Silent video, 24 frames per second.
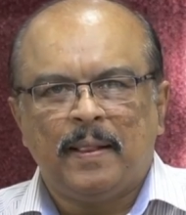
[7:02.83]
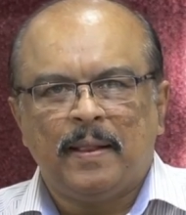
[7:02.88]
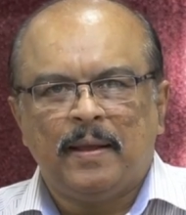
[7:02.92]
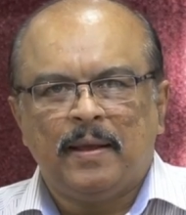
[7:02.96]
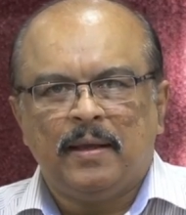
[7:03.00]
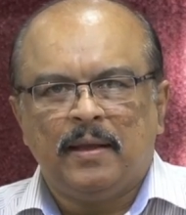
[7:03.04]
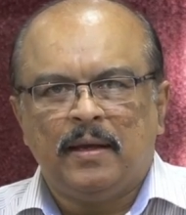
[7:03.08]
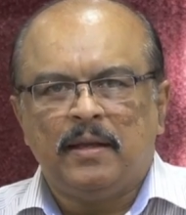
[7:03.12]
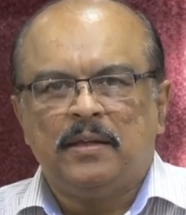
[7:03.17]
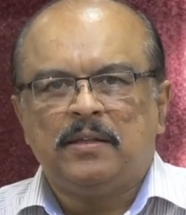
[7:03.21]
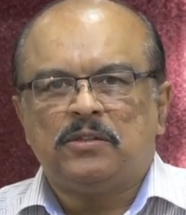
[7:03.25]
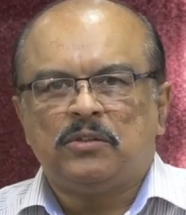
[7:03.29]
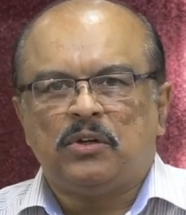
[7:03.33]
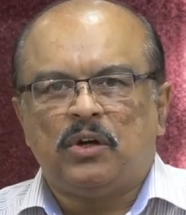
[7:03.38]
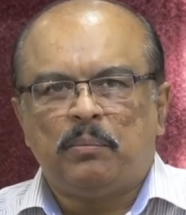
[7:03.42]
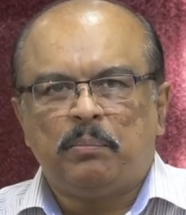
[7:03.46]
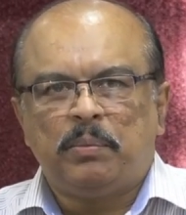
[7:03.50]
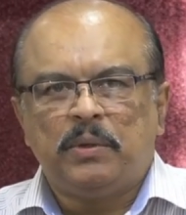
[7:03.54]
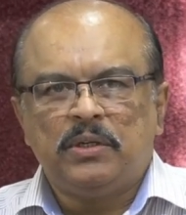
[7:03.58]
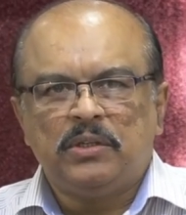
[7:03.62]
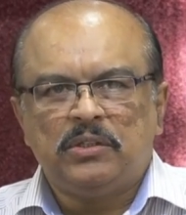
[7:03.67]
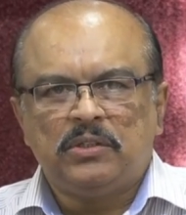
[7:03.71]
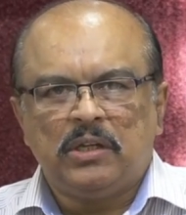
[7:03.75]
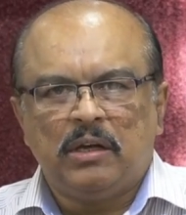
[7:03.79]
It is
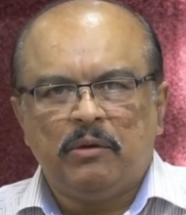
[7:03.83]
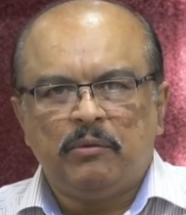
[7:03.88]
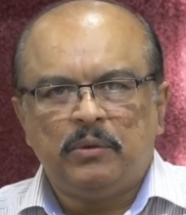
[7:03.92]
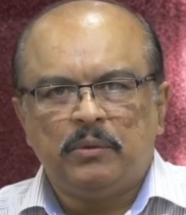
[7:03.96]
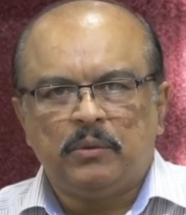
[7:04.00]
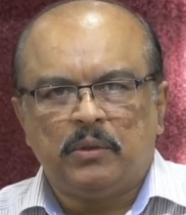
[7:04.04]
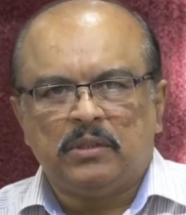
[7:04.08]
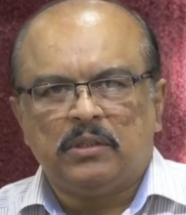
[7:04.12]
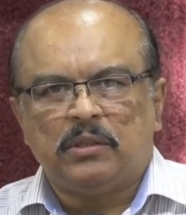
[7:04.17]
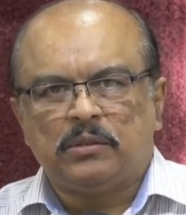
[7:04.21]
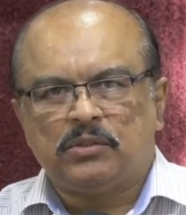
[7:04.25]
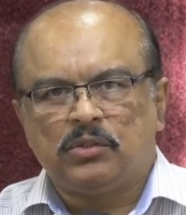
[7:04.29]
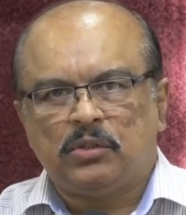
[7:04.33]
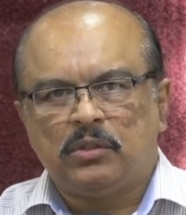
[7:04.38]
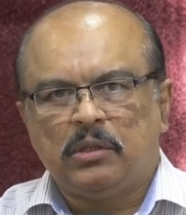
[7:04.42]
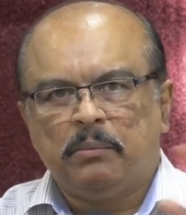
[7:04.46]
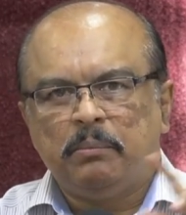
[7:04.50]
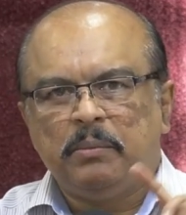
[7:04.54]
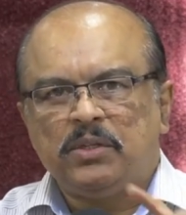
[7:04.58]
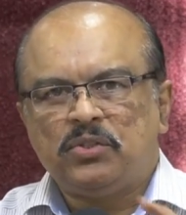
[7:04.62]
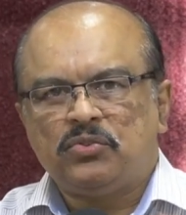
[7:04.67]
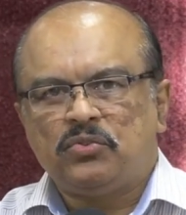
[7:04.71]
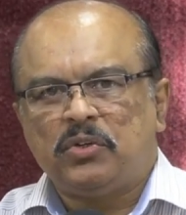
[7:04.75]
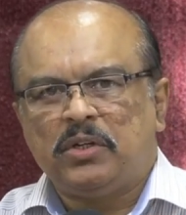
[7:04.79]
open to everyone. So the
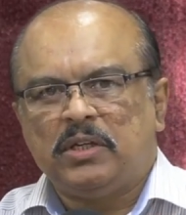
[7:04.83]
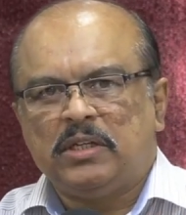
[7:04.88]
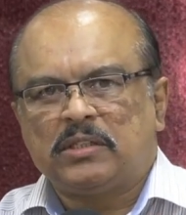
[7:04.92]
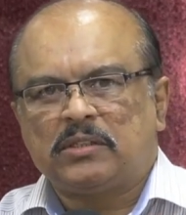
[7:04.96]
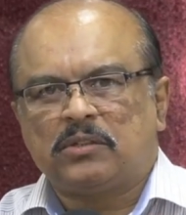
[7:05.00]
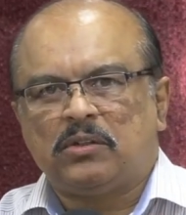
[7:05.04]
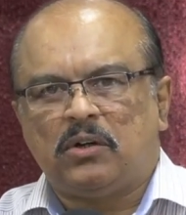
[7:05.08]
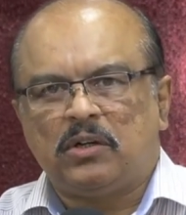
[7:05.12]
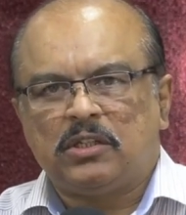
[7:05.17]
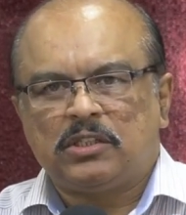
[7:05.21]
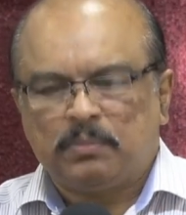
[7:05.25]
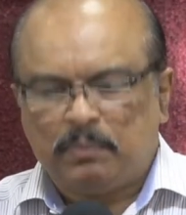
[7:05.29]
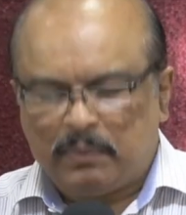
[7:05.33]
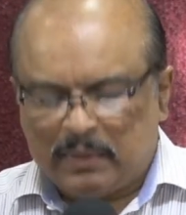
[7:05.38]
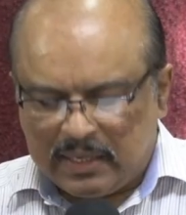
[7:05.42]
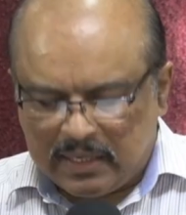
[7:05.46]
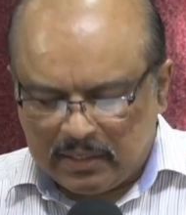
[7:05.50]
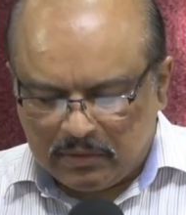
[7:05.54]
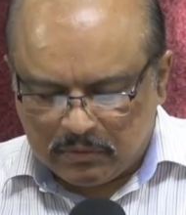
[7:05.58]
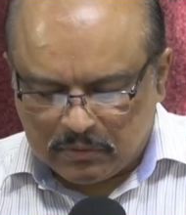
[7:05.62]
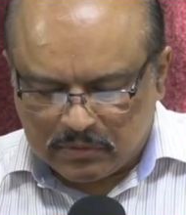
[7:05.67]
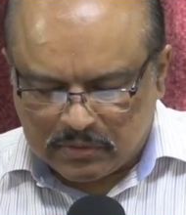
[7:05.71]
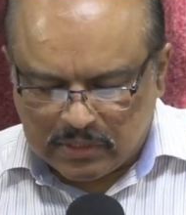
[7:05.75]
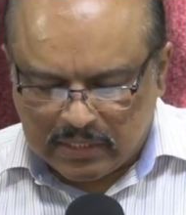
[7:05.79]
mystery is God's plan
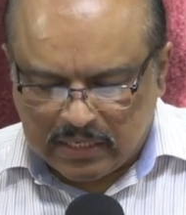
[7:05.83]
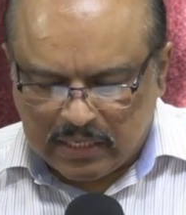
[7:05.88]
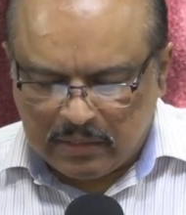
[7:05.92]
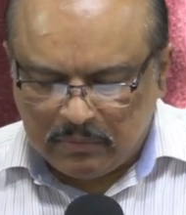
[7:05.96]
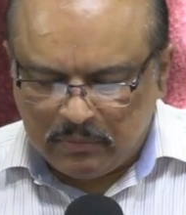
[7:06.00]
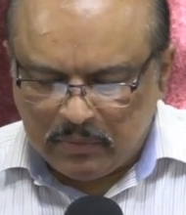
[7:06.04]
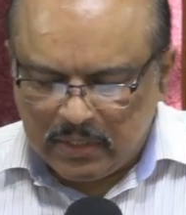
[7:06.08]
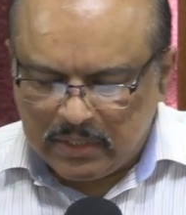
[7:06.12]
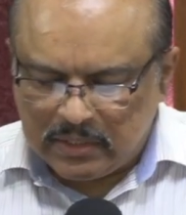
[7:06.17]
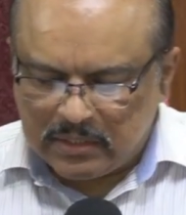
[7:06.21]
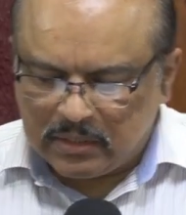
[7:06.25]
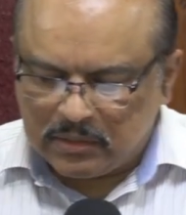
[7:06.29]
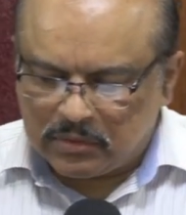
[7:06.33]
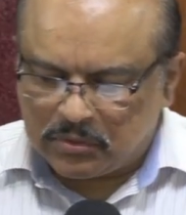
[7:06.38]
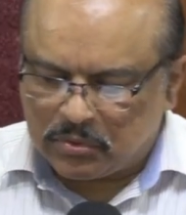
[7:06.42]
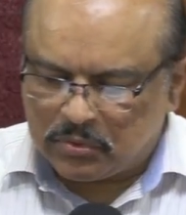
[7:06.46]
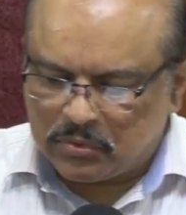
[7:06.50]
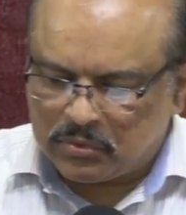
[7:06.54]
of salvation through